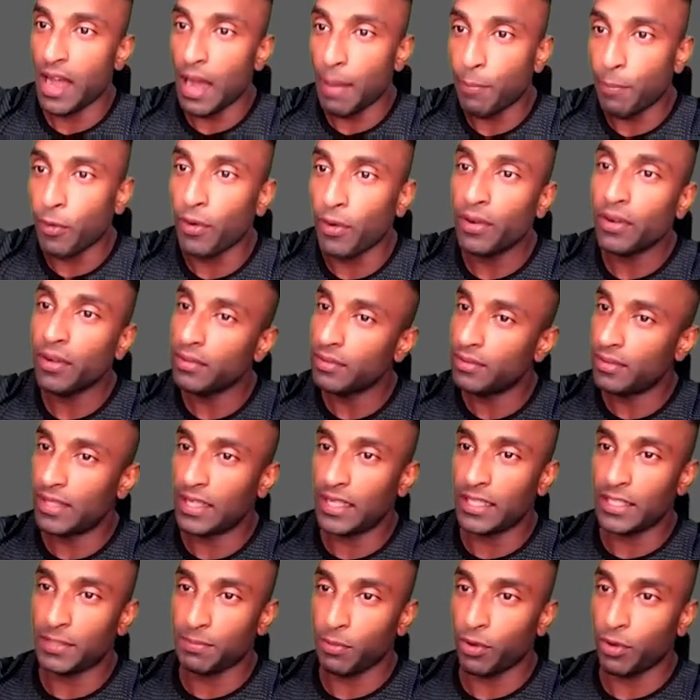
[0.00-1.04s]
upon
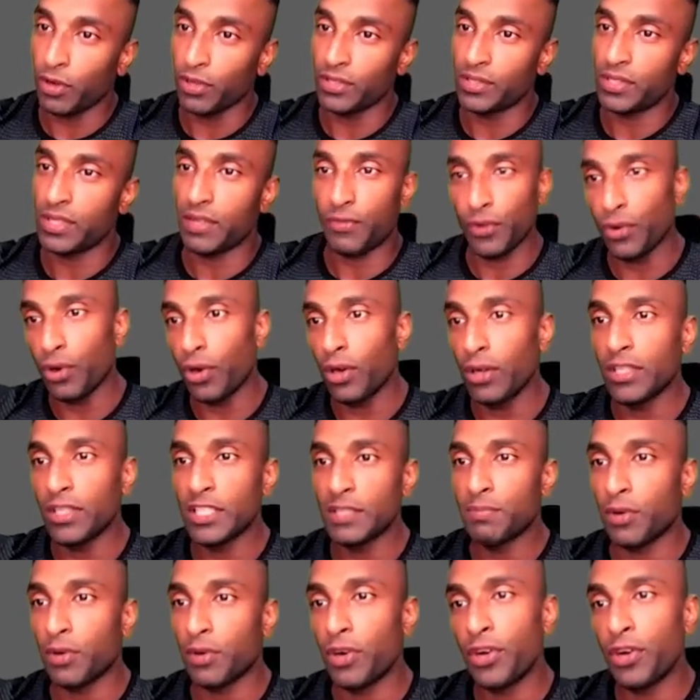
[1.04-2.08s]
these bonds if you hold
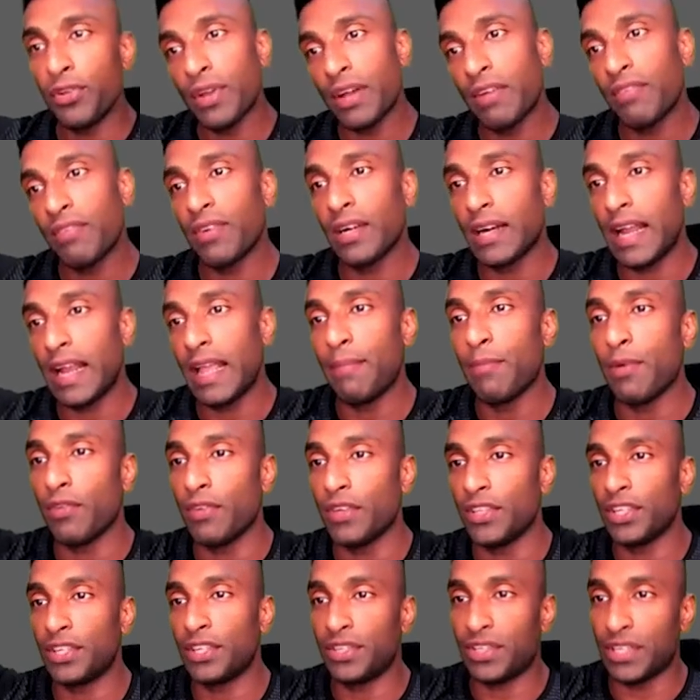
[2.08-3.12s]
this bond you have a claim
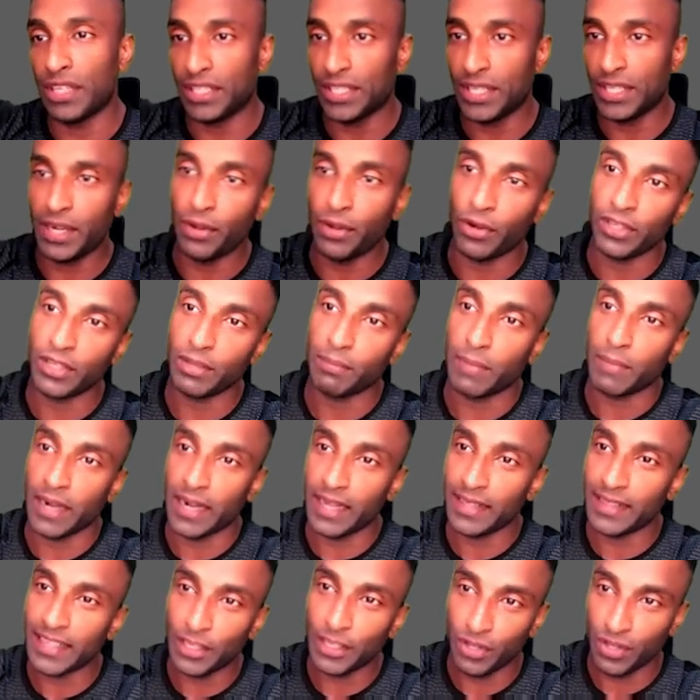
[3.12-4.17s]
over the treasury on the
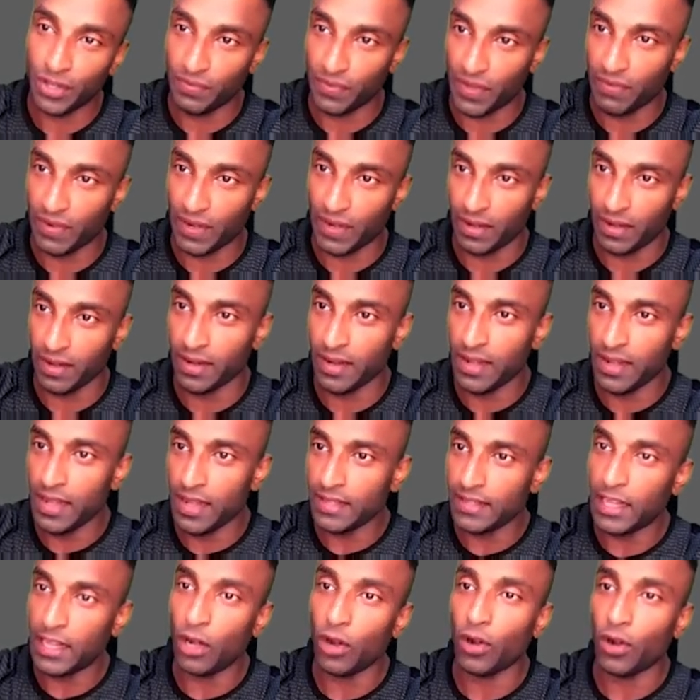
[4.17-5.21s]
money that you have given
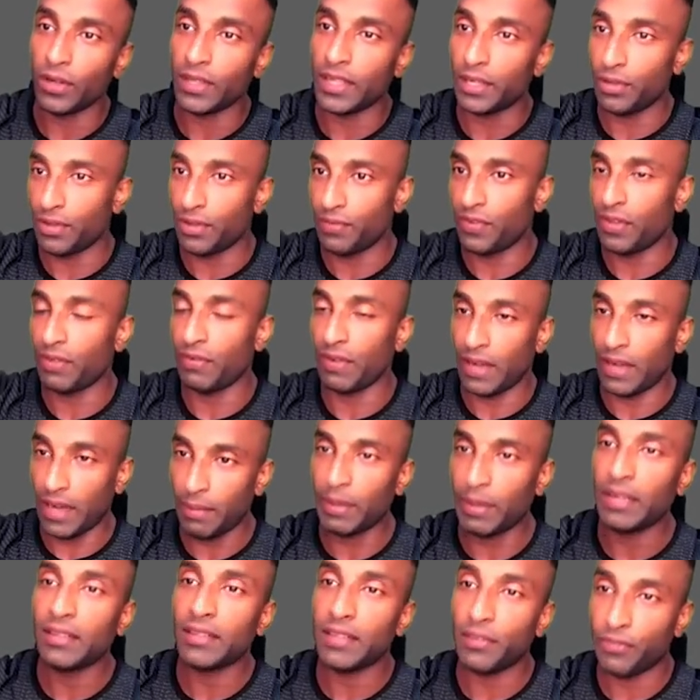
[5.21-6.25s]
the loan that you have given
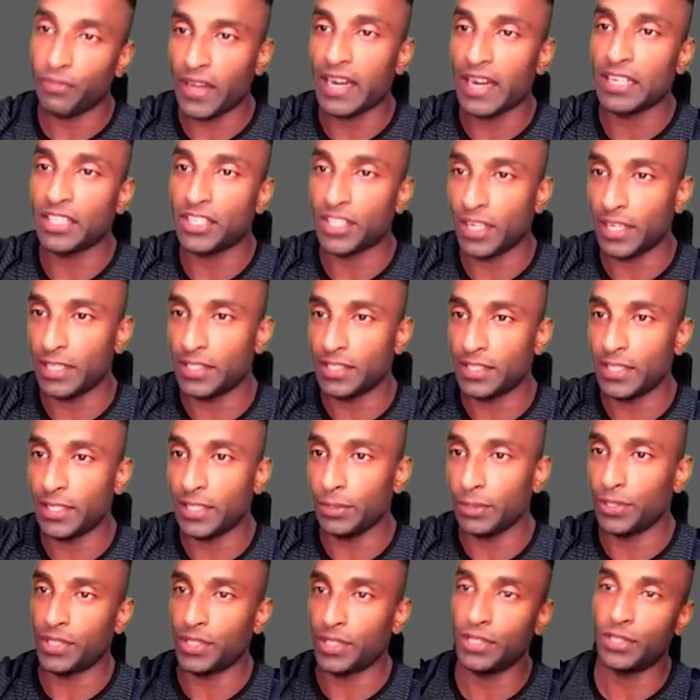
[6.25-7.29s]
i mean the financial
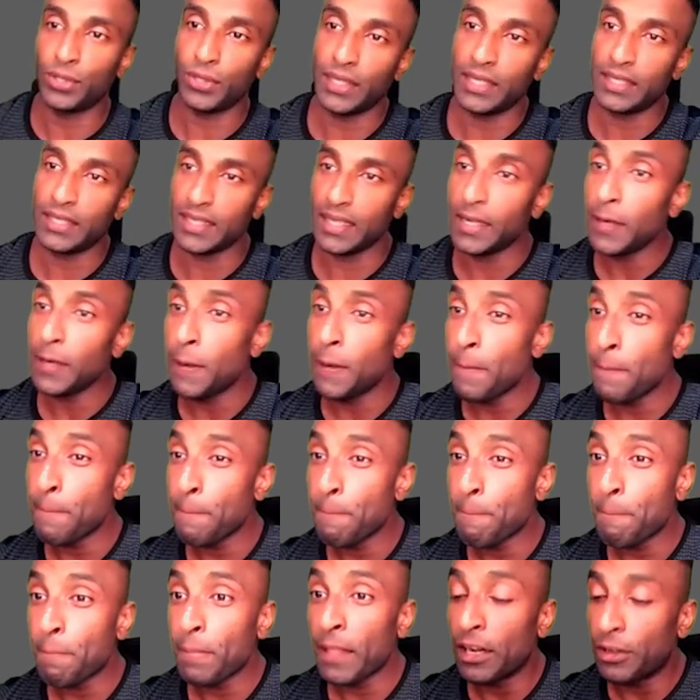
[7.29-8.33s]
institution so these are
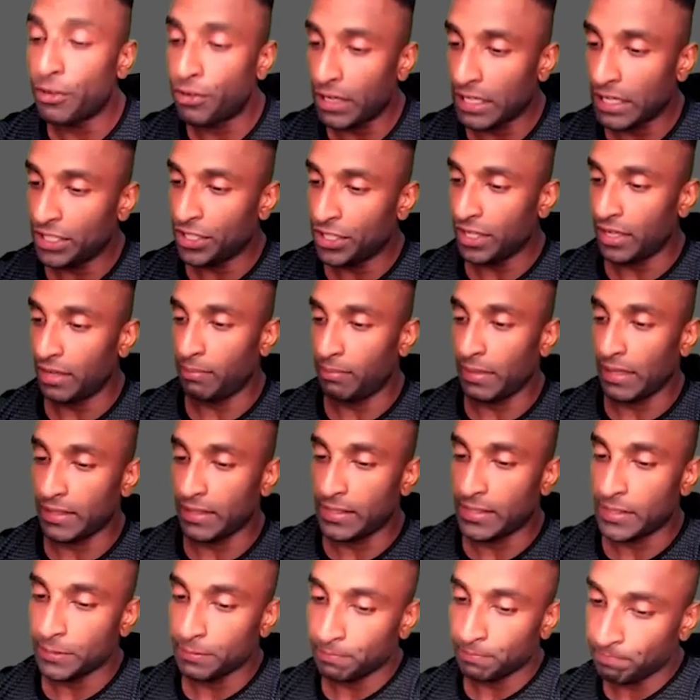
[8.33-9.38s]
treasury
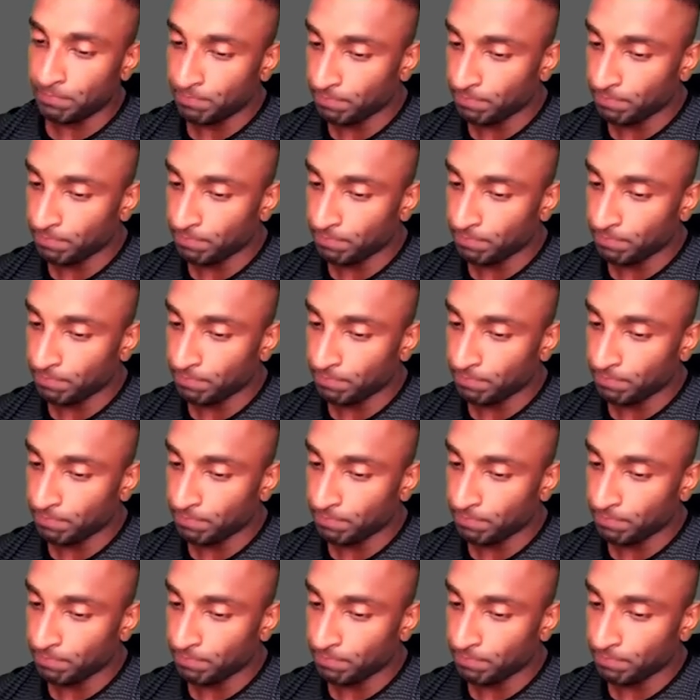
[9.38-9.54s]
bills